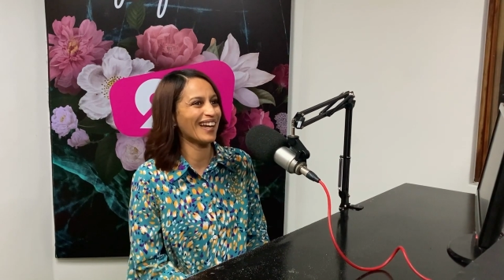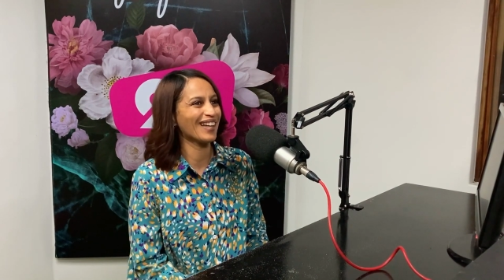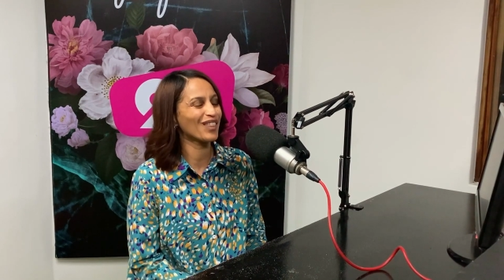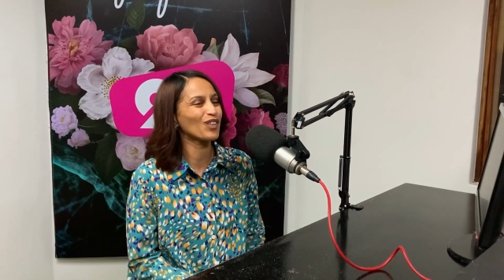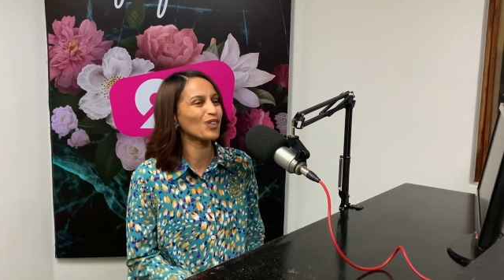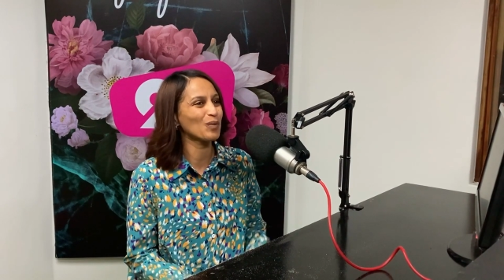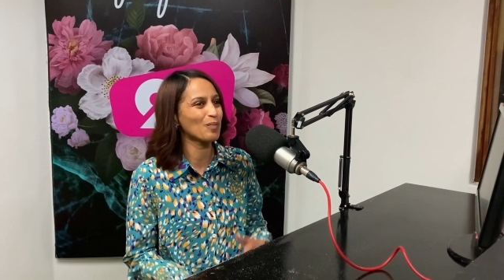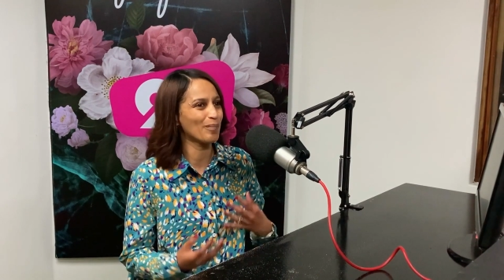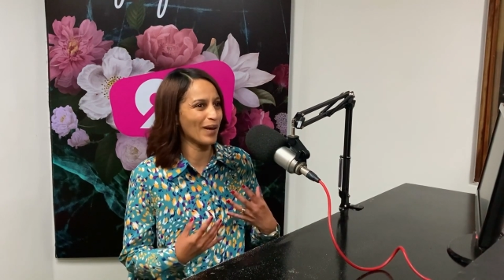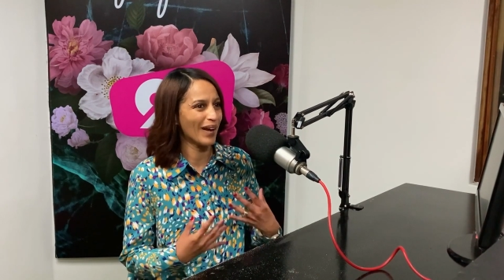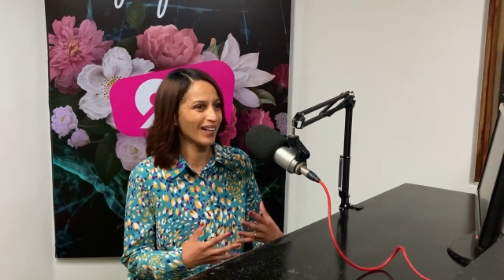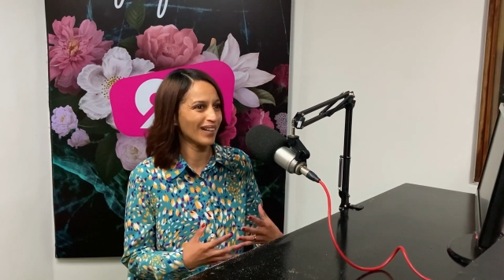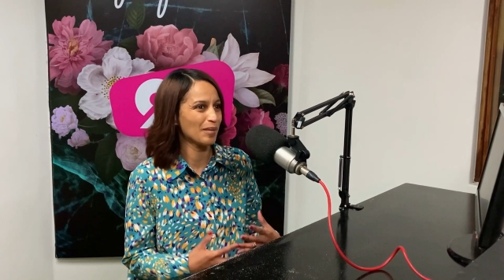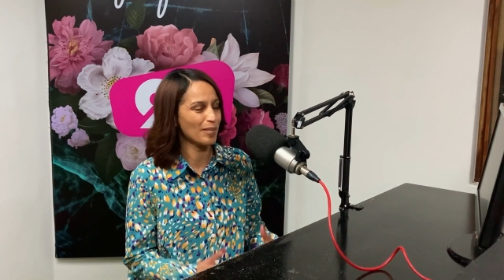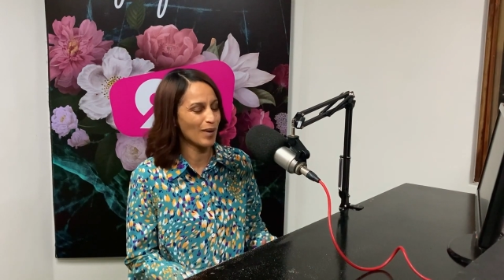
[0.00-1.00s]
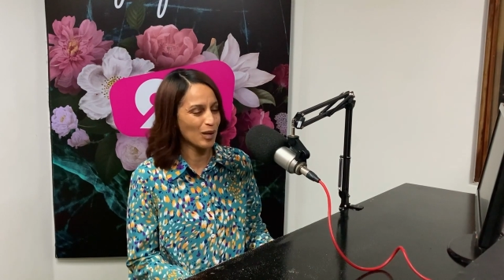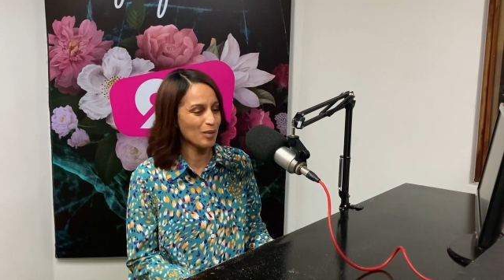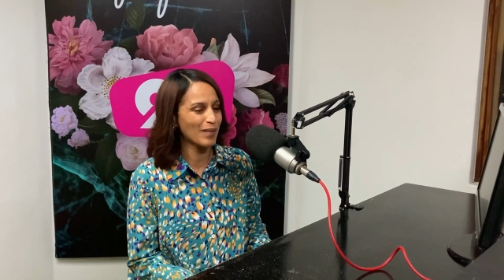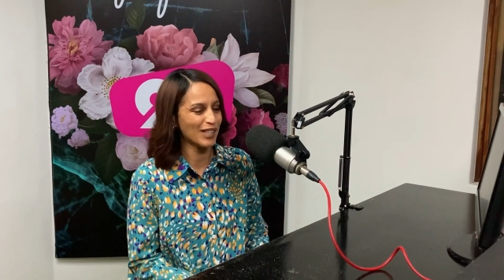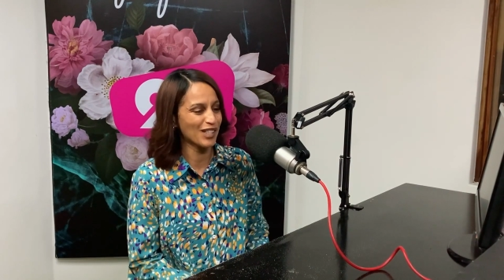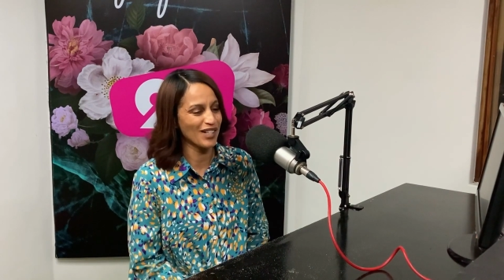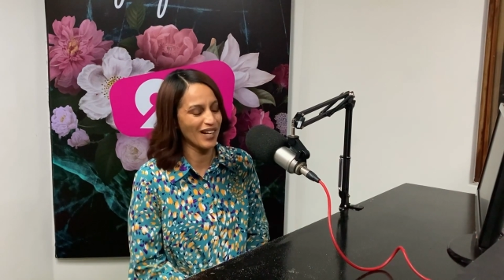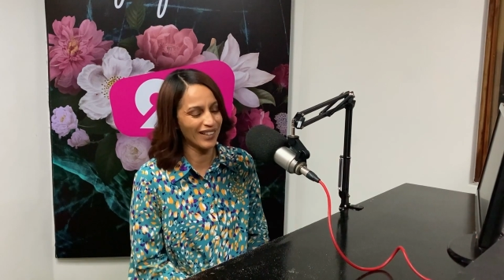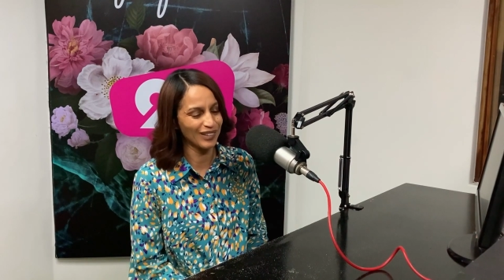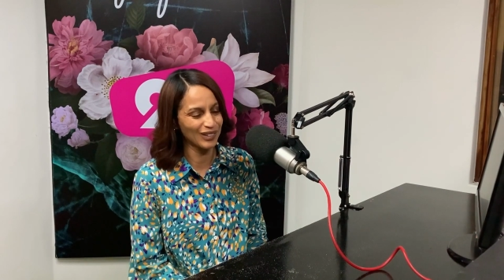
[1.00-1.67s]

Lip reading: I thought back about my childhood.